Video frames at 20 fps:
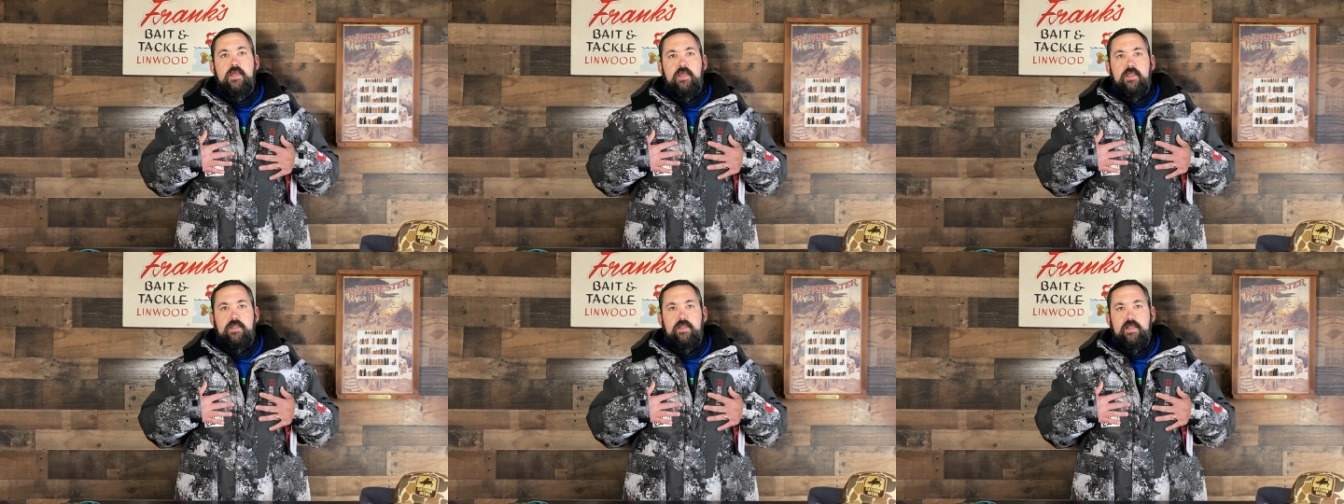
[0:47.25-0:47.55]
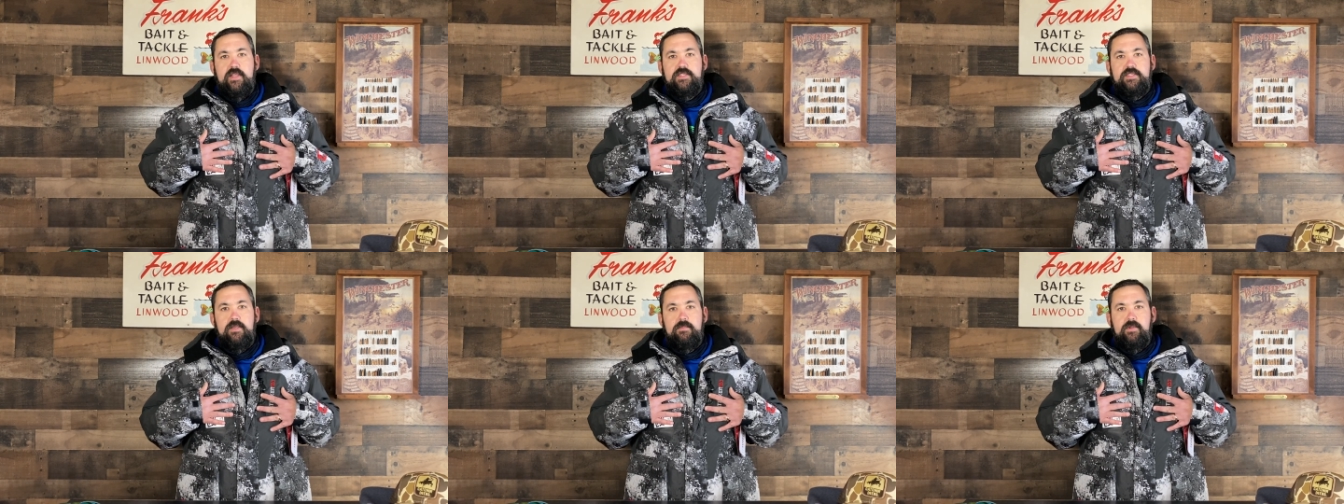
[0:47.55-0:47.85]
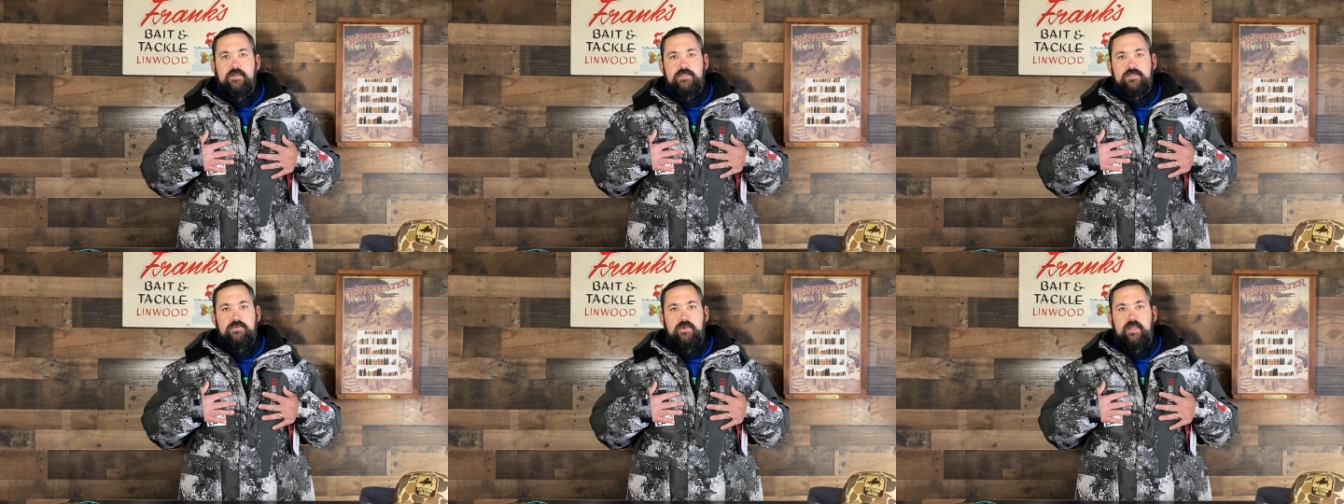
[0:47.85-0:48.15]
the nice thing
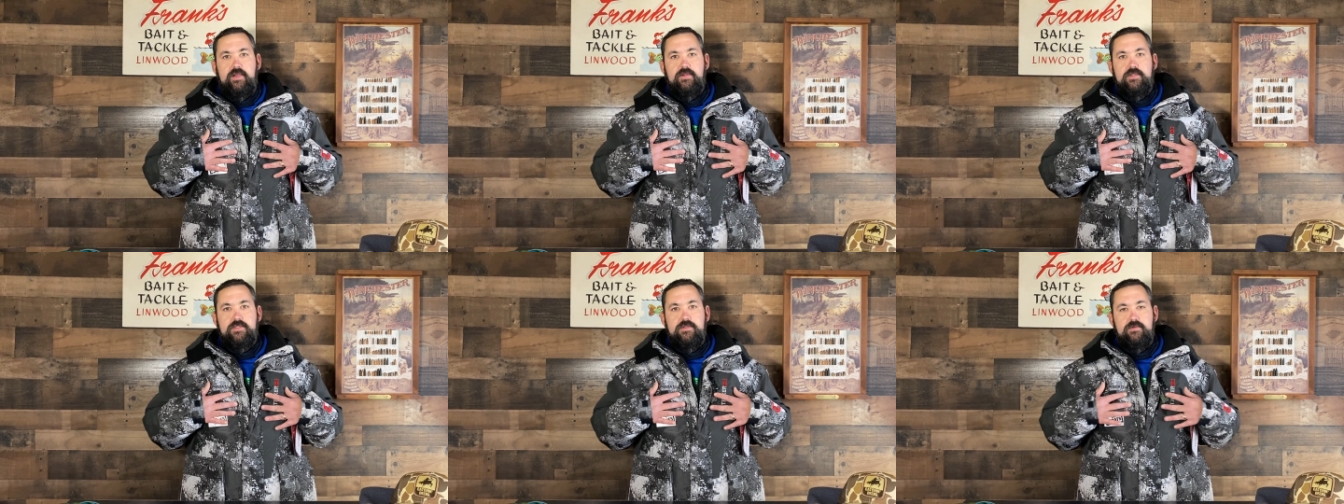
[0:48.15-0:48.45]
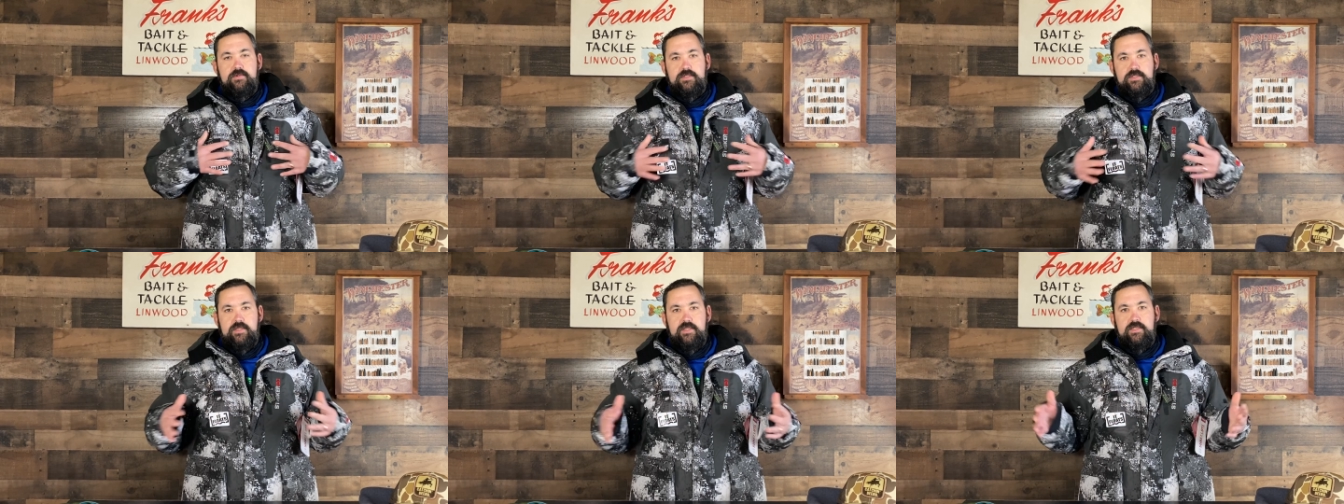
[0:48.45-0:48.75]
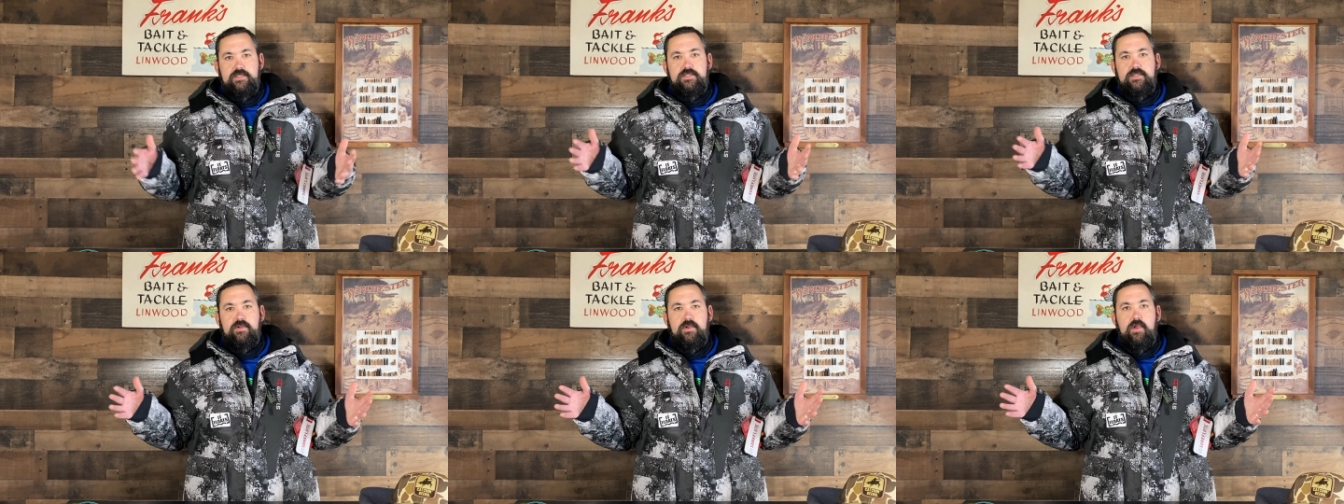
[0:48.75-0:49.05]
about Striker suits
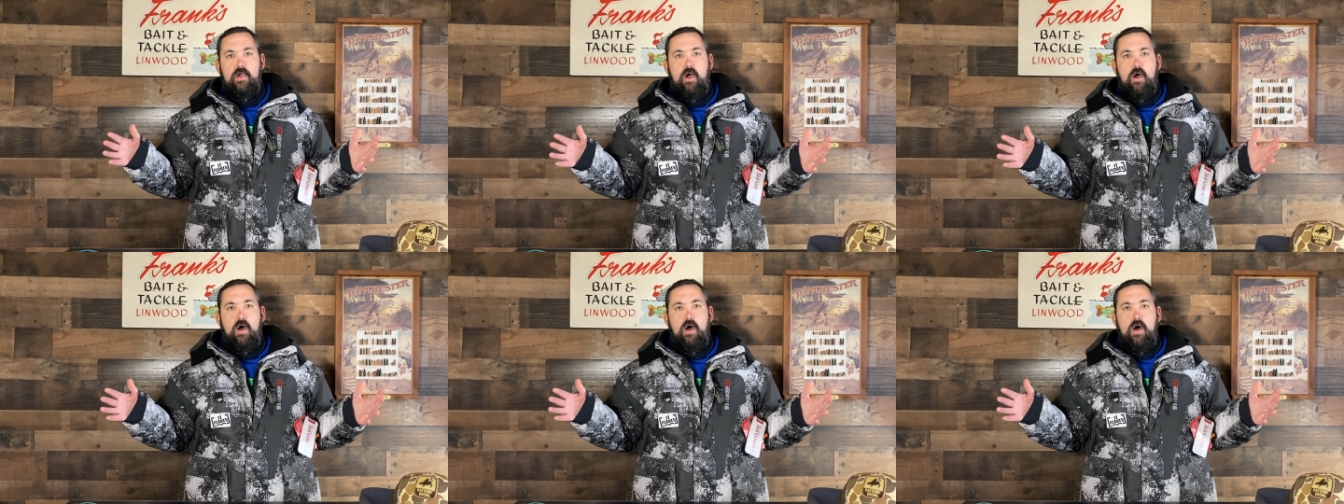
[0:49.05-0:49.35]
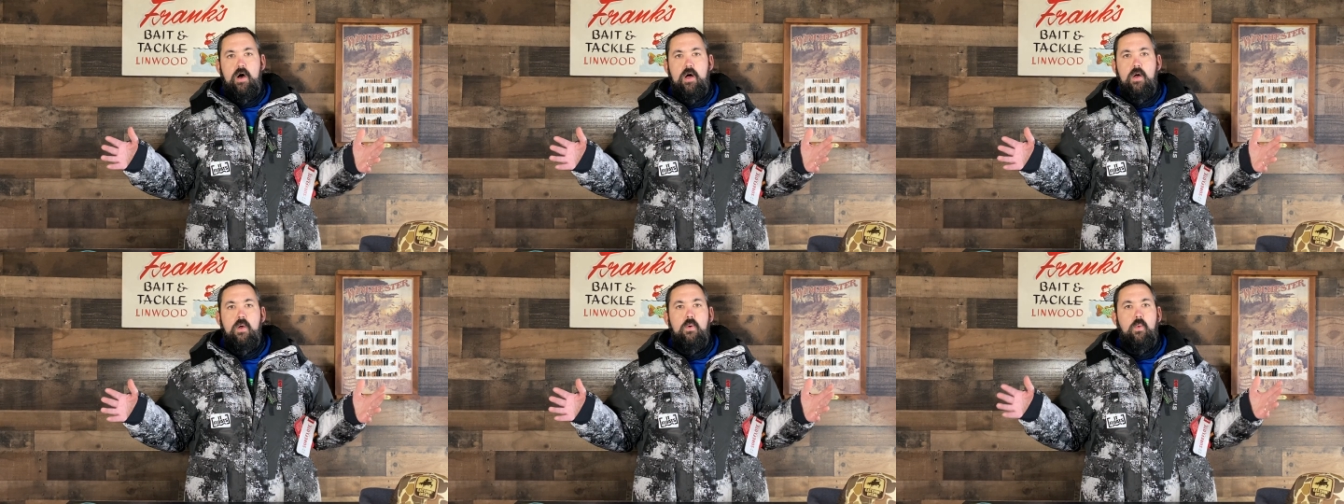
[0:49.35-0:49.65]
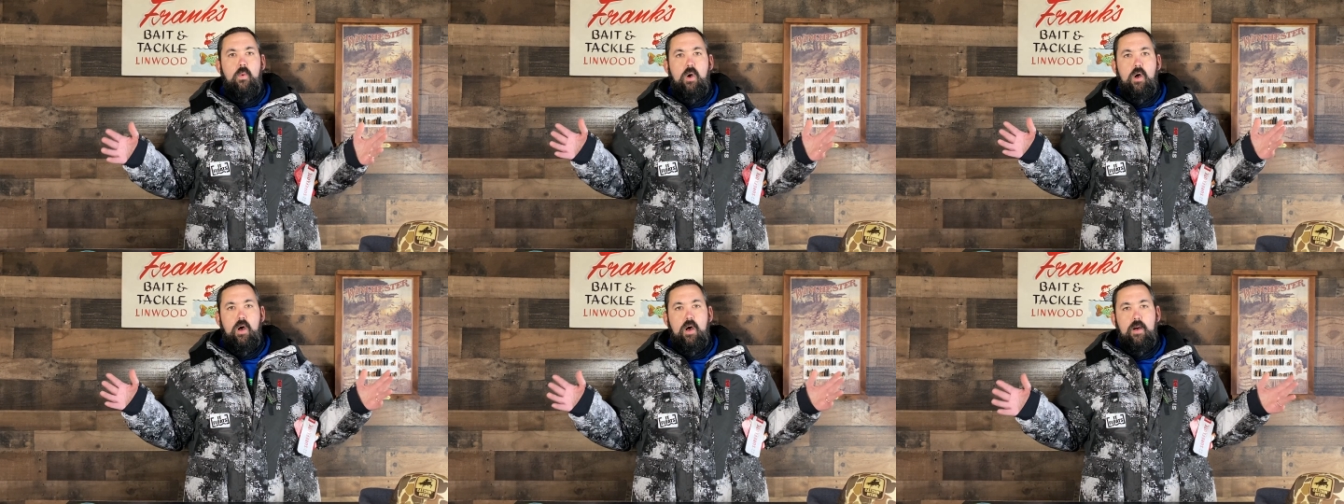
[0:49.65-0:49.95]
is they're all
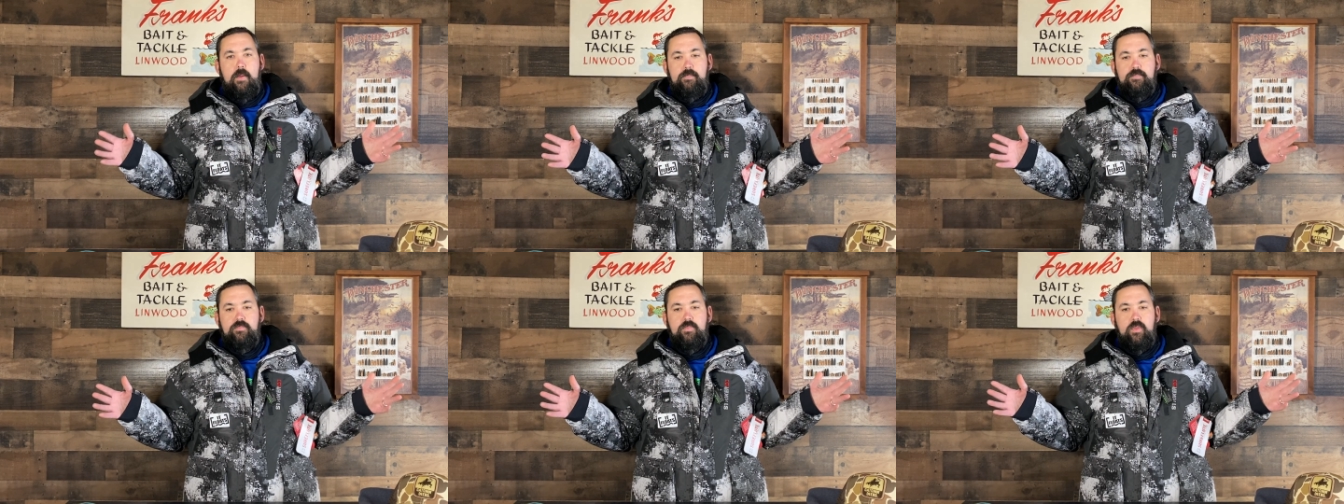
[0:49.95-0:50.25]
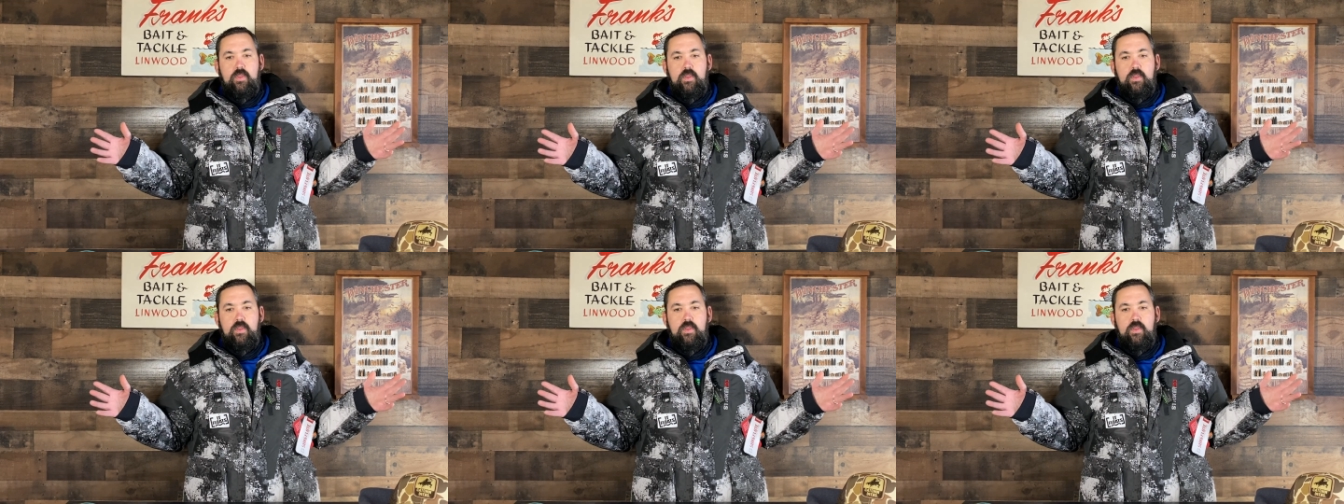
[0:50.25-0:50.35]
um,